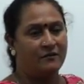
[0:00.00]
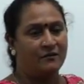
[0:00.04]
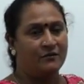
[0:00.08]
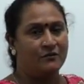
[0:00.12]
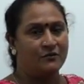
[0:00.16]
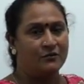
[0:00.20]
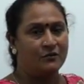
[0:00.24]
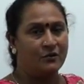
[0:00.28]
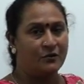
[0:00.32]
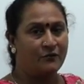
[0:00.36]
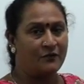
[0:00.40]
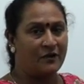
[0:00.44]

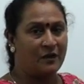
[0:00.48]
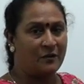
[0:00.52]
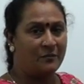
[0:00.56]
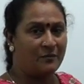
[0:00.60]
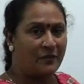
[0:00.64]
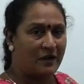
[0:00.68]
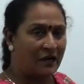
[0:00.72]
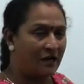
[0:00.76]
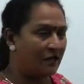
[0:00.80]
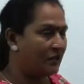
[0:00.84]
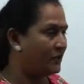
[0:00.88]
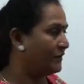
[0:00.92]
So when
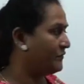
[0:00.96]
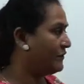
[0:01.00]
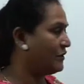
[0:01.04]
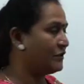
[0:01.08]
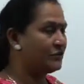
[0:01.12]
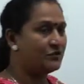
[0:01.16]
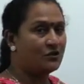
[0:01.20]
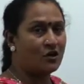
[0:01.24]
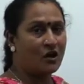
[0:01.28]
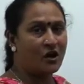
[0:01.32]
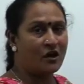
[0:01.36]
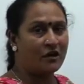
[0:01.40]
part of the
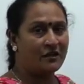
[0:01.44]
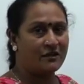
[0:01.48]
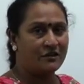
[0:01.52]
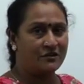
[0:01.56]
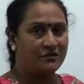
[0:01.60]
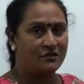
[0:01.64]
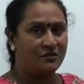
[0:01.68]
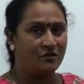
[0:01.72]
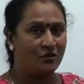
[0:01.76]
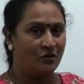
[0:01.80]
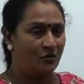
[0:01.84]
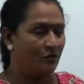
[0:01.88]
stock
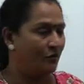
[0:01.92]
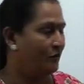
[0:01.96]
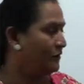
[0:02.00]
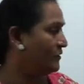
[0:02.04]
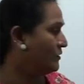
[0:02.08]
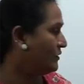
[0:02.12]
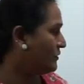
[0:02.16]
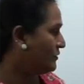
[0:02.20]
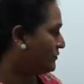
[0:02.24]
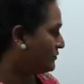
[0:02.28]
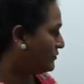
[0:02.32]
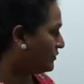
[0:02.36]
is known,
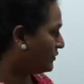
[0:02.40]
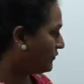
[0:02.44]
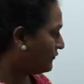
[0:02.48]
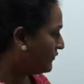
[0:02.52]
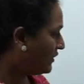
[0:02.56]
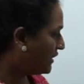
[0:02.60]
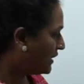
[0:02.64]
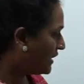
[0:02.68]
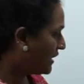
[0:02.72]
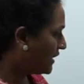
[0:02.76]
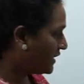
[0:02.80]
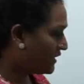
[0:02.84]
so we
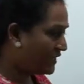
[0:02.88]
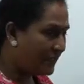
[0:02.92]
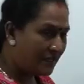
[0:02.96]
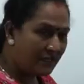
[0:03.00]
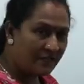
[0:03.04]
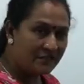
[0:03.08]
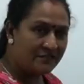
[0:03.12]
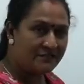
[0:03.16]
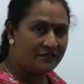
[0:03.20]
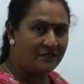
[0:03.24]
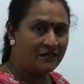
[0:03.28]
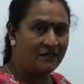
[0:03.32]
can
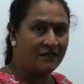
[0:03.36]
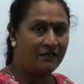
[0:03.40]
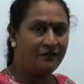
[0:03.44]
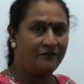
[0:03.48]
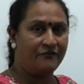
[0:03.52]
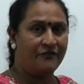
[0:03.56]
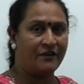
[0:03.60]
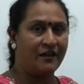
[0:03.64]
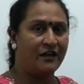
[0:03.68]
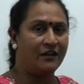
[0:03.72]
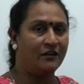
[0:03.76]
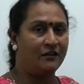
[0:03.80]
easily
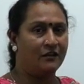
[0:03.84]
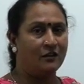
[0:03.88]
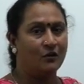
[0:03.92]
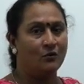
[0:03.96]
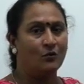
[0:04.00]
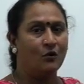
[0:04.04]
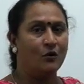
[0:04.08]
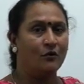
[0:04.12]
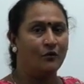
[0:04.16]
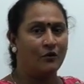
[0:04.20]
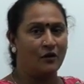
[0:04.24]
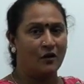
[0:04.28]
find the
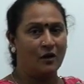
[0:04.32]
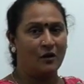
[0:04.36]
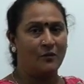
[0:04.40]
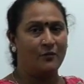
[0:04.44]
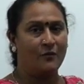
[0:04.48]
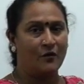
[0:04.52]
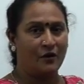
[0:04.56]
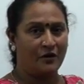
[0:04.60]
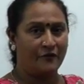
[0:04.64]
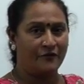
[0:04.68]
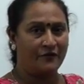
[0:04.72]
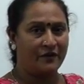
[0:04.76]
overall
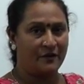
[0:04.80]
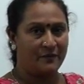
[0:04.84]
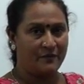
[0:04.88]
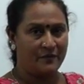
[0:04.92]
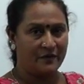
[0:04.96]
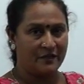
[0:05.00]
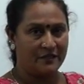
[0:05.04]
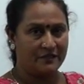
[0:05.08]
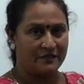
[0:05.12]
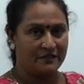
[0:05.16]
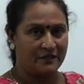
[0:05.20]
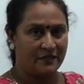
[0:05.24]
profit
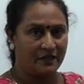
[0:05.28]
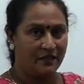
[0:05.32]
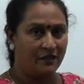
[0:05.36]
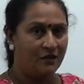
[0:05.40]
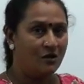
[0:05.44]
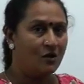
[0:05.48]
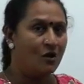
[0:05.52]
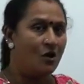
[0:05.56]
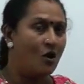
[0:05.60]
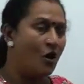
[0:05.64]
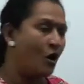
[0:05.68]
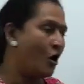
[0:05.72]
percent,
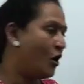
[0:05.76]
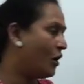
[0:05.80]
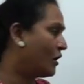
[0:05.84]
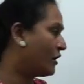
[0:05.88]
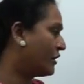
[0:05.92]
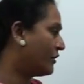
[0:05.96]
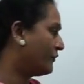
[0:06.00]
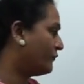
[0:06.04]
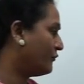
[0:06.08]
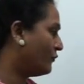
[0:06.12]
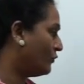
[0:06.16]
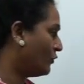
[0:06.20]
or
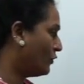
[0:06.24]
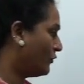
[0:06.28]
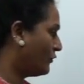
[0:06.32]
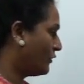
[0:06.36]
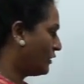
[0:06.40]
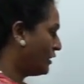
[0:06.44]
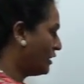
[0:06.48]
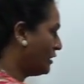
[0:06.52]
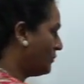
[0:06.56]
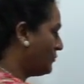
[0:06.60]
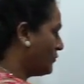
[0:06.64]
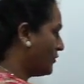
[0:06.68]
if
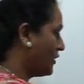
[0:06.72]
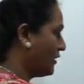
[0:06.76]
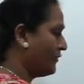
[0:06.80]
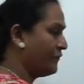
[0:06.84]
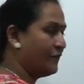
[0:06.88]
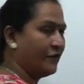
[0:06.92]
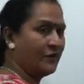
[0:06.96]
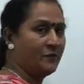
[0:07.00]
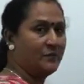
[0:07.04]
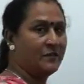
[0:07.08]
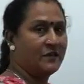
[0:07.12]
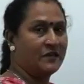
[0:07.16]
overall
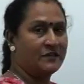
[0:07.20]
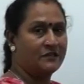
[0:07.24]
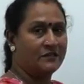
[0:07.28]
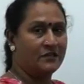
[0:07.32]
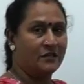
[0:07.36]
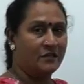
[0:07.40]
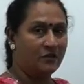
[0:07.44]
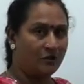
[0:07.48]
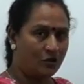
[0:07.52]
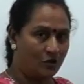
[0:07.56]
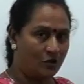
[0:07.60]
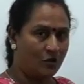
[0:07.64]
profit
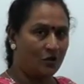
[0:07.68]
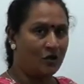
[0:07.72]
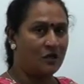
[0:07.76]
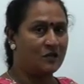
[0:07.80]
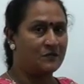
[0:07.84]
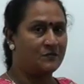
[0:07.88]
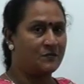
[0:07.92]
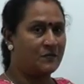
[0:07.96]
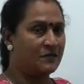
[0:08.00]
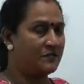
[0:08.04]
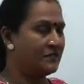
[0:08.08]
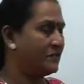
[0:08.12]
percent or loss
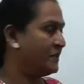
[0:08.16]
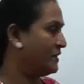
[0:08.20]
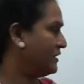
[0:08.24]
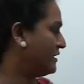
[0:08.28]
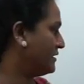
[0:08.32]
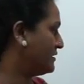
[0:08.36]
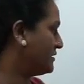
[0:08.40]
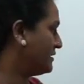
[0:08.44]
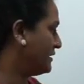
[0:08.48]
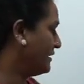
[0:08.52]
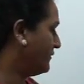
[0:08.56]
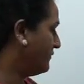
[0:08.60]
percent
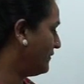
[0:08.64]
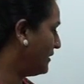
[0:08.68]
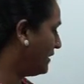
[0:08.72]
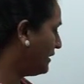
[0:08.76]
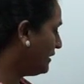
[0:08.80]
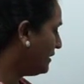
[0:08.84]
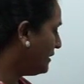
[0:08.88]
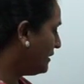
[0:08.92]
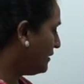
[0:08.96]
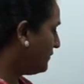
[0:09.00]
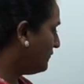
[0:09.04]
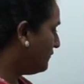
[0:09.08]
is given,
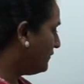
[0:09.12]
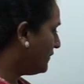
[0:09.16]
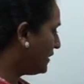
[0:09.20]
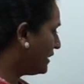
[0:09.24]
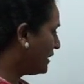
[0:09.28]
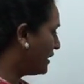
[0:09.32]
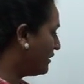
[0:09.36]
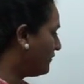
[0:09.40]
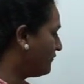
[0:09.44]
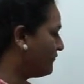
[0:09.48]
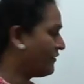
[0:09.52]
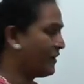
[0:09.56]
we
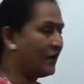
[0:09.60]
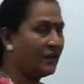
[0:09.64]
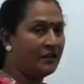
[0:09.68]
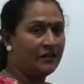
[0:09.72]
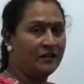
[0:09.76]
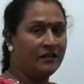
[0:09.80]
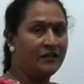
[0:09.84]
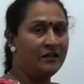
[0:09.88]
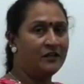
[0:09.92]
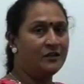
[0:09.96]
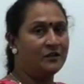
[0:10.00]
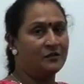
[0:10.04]
can find
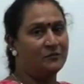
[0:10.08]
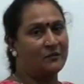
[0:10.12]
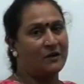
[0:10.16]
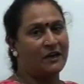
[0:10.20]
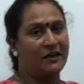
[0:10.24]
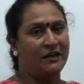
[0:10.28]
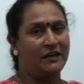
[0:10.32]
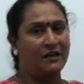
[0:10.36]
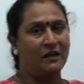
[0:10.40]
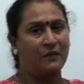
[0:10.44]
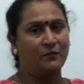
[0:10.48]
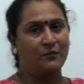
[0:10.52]
the
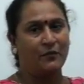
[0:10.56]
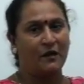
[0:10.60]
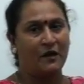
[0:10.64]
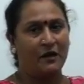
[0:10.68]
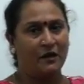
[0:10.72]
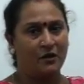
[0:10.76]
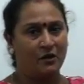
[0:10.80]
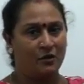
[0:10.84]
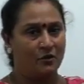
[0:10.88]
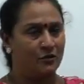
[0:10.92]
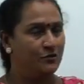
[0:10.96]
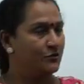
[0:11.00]
remaining part
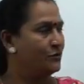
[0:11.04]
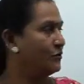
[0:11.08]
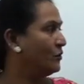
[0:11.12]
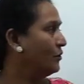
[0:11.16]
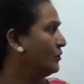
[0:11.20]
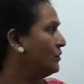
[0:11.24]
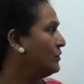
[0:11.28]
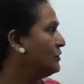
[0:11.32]
also.